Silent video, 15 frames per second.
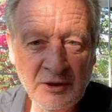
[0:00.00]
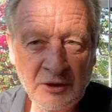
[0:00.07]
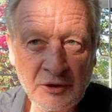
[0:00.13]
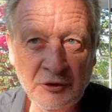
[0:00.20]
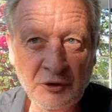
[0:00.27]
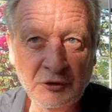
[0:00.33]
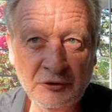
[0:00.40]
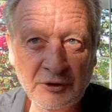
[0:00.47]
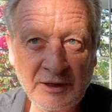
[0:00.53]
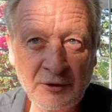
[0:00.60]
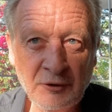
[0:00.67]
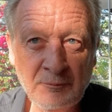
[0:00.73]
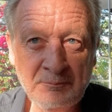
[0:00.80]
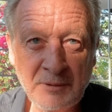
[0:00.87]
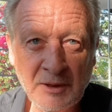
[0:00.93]
that, to get
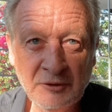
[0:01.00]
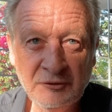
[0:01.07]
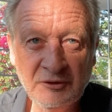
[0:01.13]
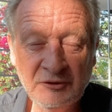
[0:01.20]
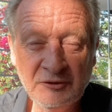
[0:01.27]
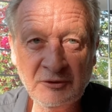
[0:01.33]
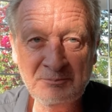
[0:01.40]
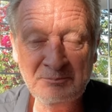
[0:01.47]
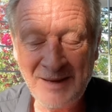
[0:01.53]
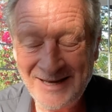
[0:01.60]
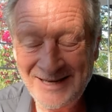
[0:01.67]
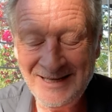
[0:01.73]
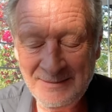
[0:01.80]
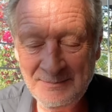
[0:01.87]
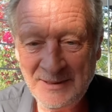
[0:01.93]
on buses to
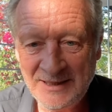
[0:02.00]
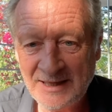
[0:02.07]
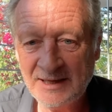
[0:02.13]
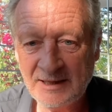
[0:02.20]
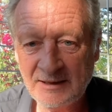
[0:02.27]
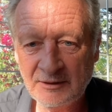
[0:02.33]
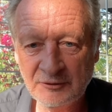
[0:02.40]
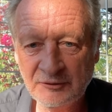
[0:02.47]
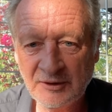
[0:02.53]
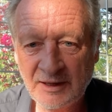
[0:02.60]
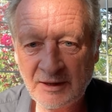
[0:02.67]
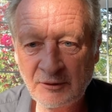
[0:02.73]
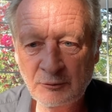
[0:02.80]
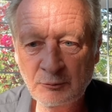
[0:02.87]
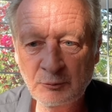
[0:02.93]
maybe get out of
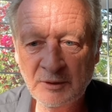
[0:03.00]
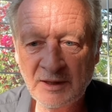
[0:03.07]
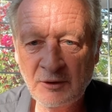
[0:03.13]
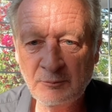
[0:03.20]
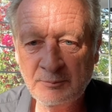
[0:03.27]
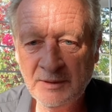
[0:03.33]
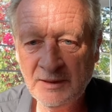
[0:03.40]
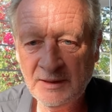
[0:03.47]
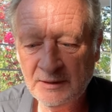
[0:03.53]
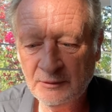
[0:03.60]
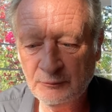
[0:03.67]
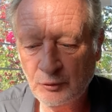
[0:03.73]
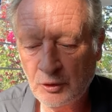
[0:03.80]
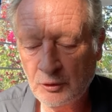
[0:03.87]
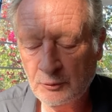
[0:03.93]
town without being
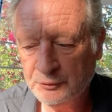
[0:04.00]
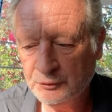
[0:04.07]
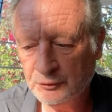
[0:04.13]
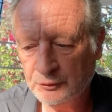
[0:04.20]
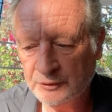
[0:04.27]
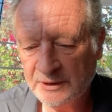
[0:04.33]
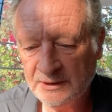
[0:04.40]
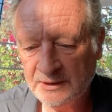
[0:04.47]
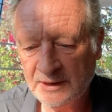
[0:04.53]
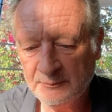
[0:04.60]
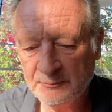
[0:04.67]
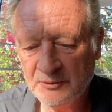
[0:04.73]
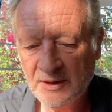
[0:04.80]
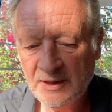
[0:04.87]
robbed or kidnapped,